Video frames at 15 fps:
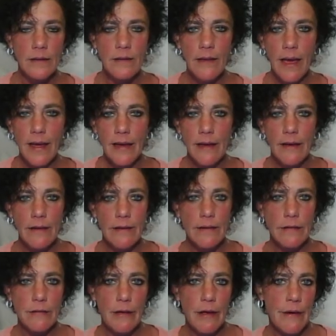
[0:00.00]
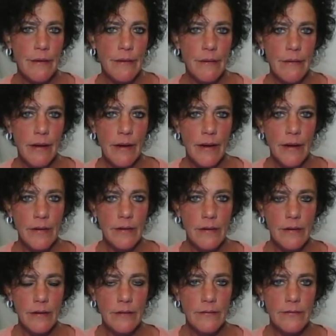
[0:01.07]
like a glow kind
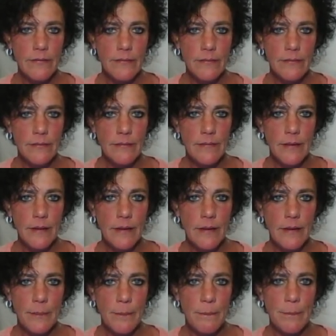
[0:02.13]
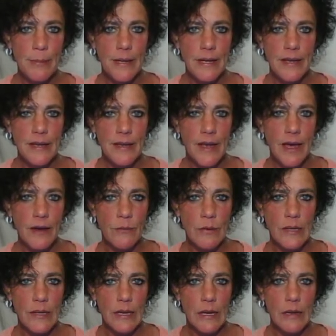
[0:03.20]
of, but not
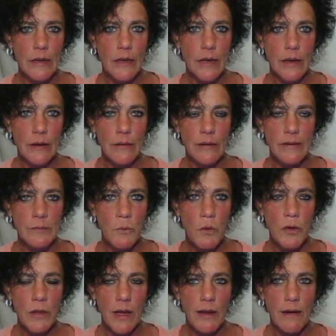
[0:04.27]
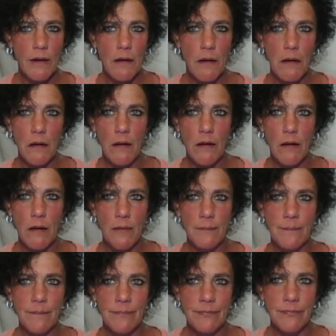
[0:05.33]
really a glow. It's more like
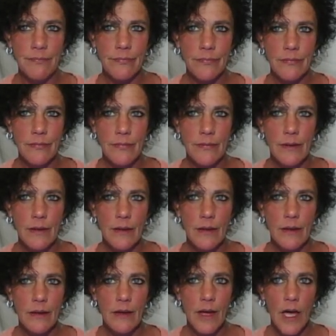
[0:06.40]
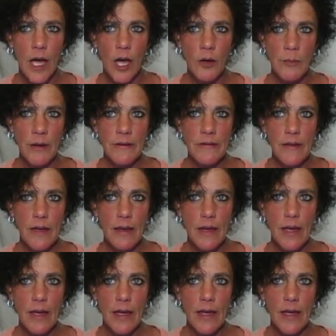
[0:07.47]
a almost like